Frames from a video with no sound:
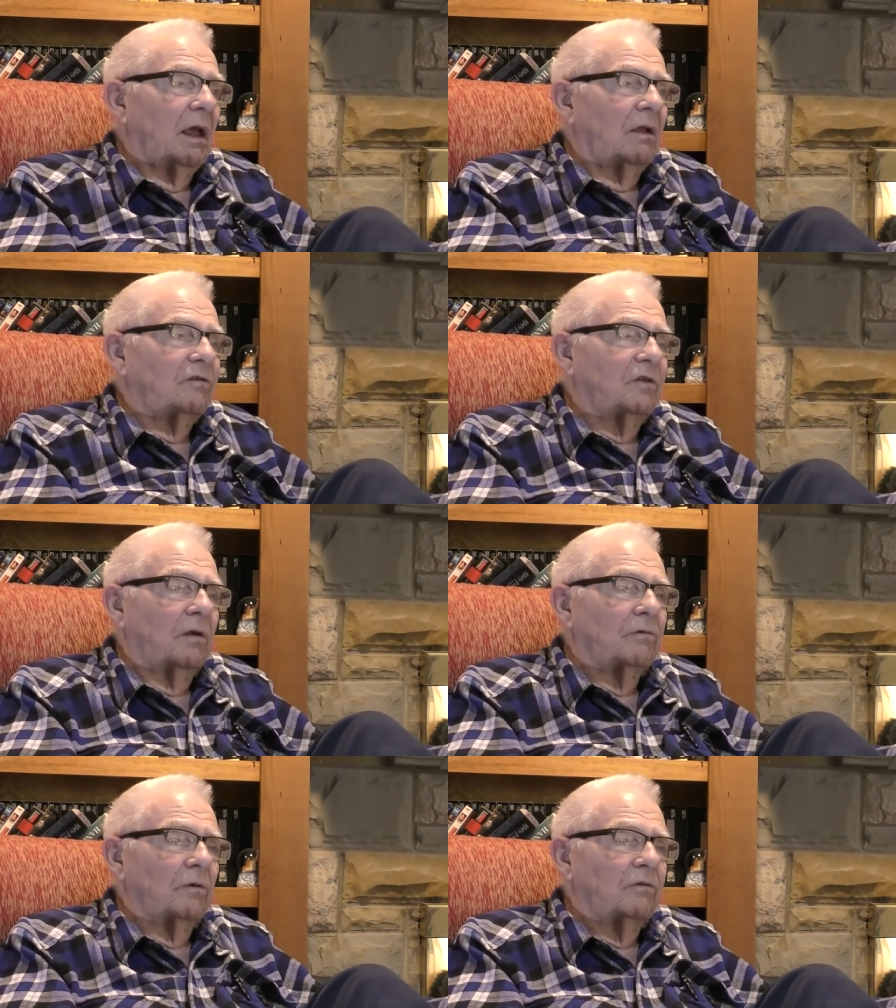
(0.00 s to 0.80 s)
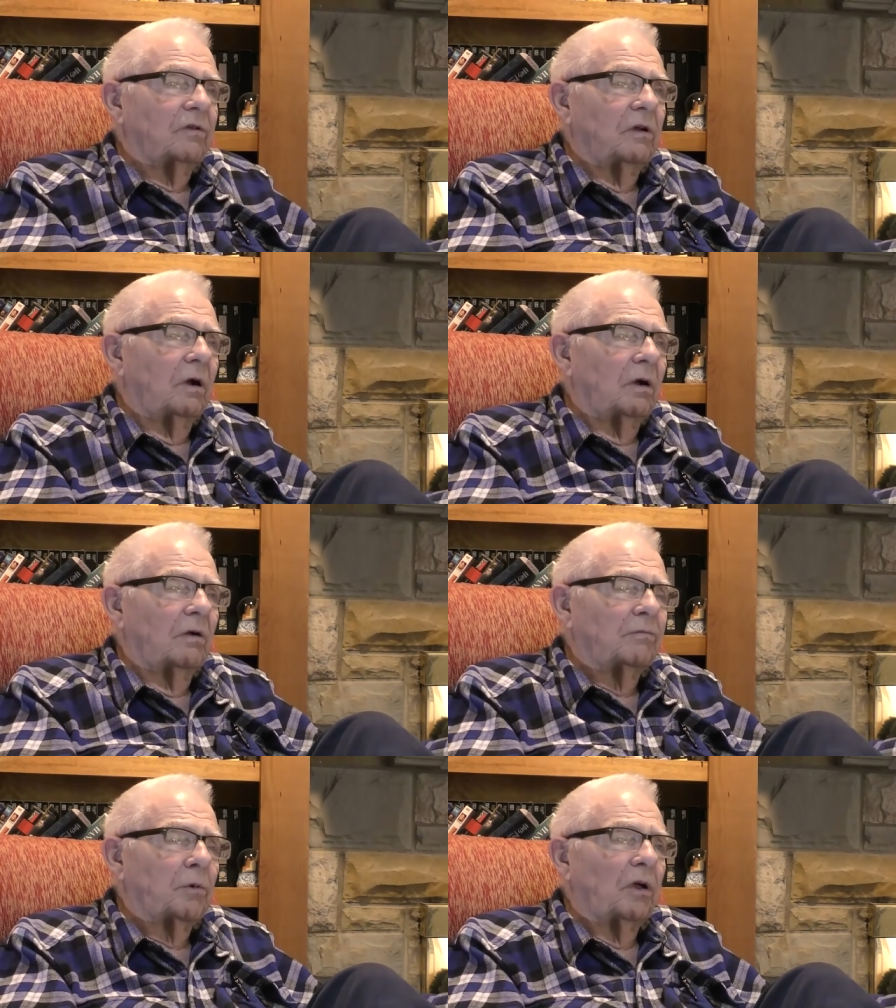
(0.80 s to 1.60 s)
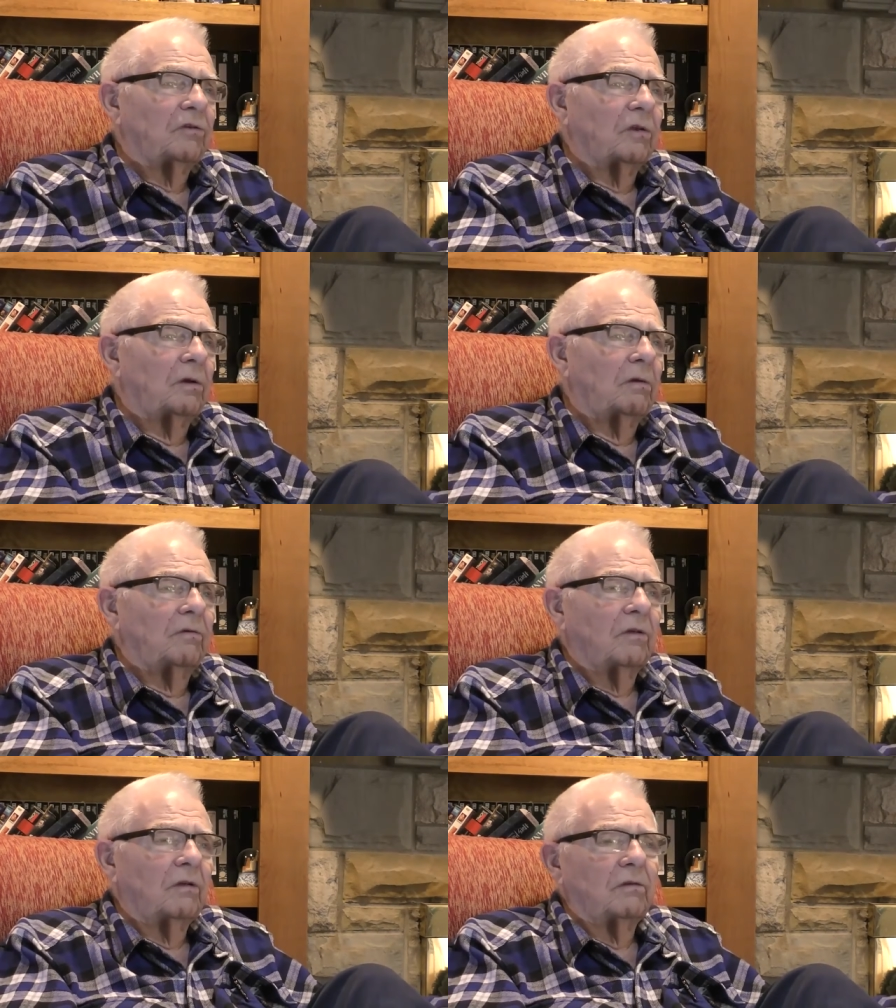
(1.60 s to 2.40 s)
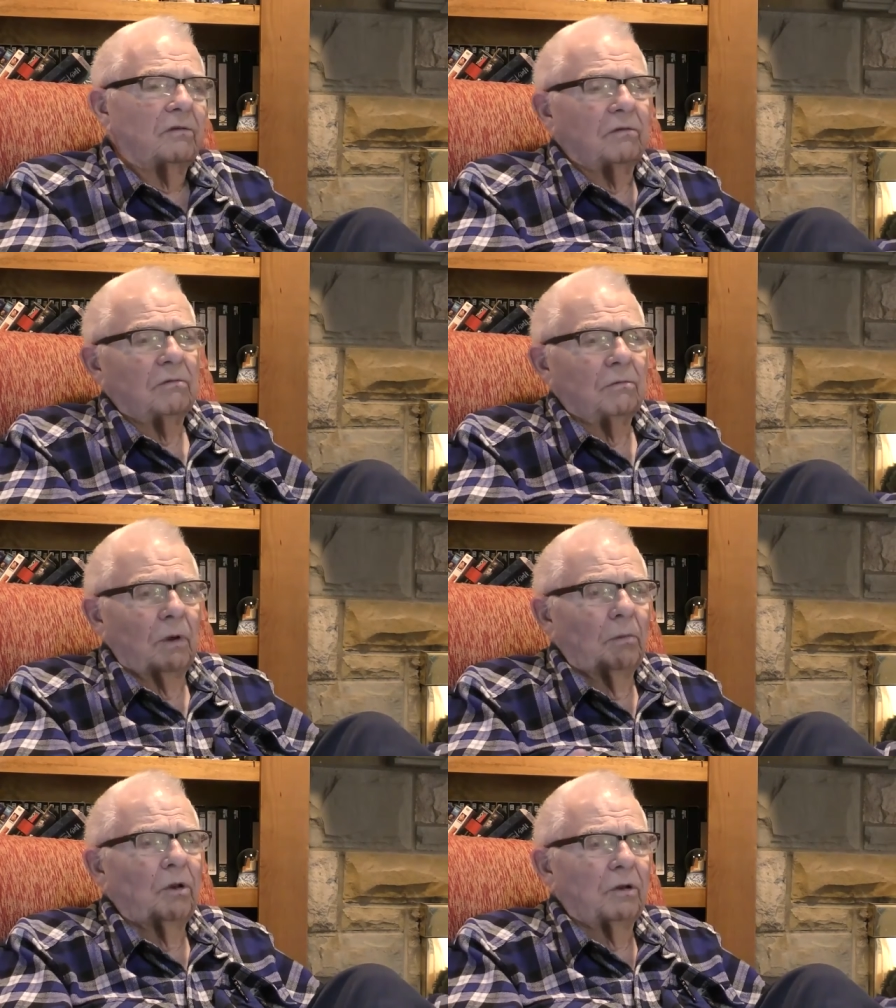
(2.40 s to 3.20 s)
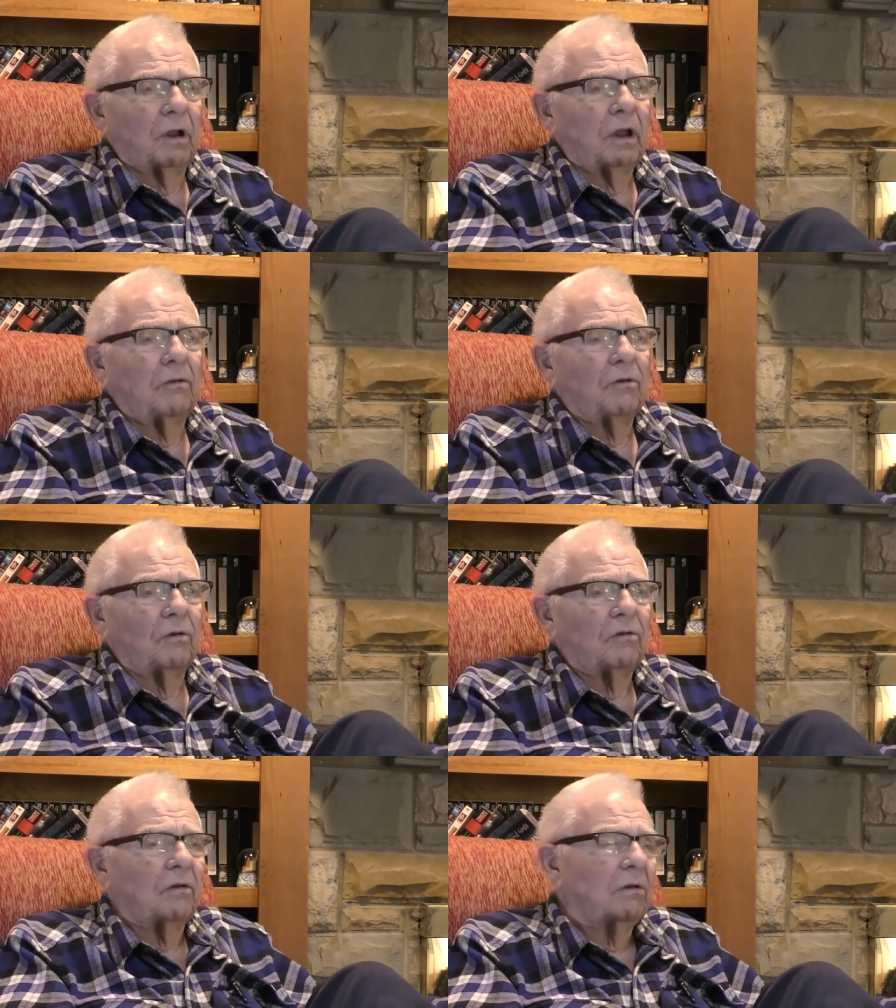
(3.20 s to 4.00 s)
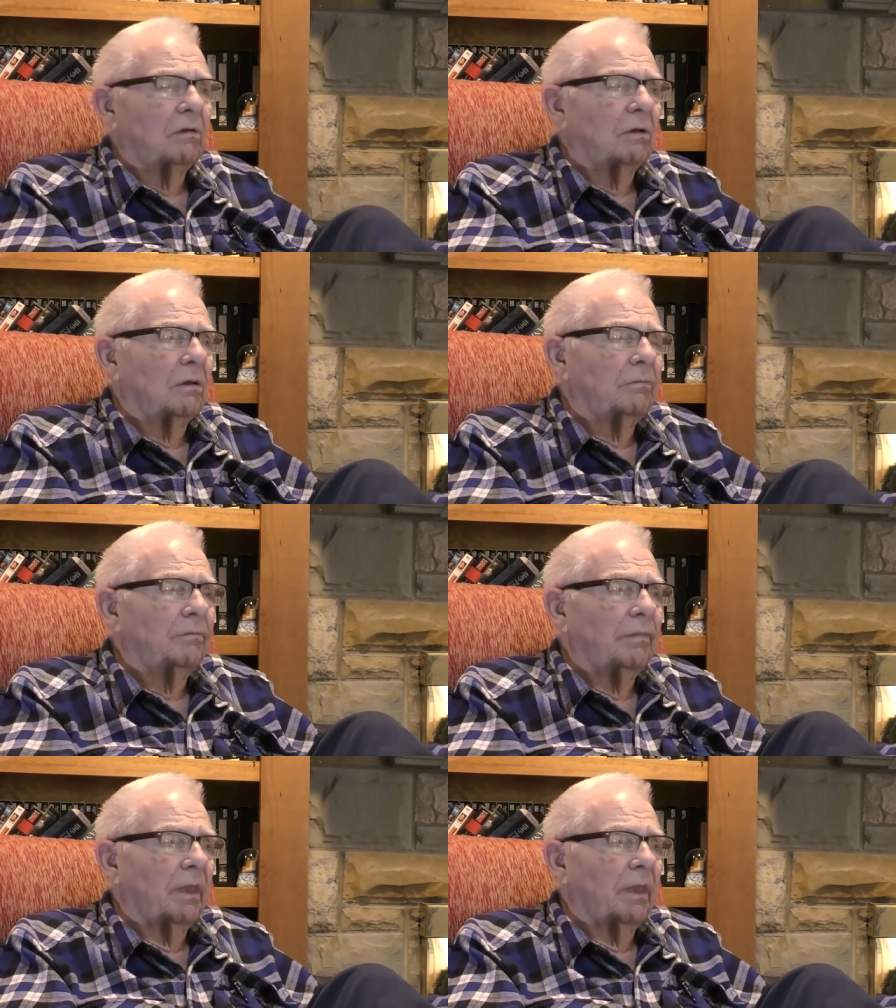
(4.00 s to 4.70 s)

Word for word: had several CRF presidents as women cavers and